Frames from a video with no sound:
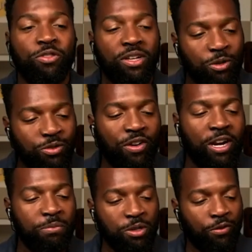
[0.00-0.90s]
It was very
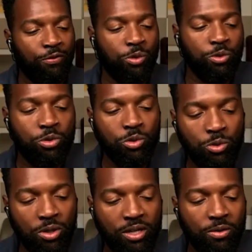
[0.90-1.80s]
beautiful
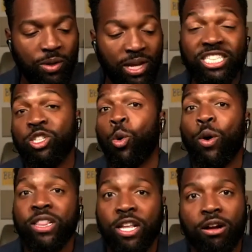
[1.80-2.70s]
to, we actually joined
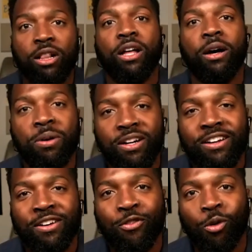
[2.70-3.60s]
their club
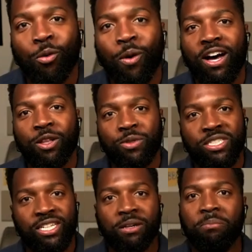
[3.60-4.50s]
for a while and we just
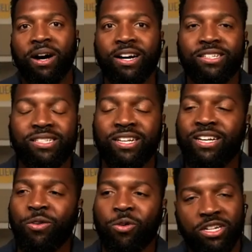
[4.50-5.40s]
get a box
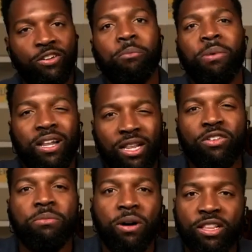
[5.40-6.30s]
or a different bottle every
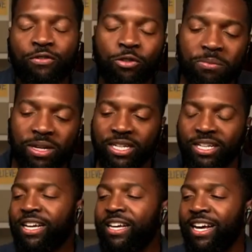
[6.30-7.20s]
month for a minute.
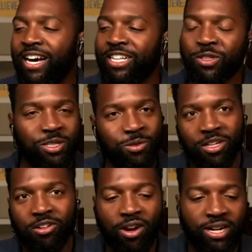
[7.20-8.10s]
So this is a
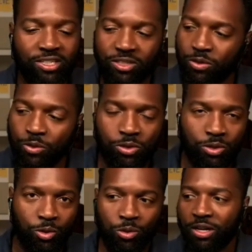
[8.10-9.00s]
great excuse
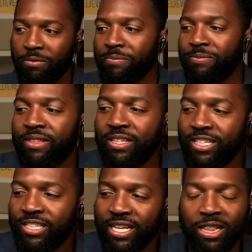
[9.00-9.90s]
to
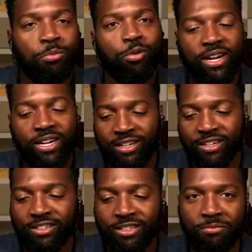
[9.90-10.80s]
celebrate a
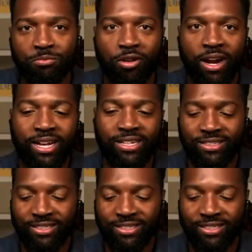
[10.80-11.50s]
good brand.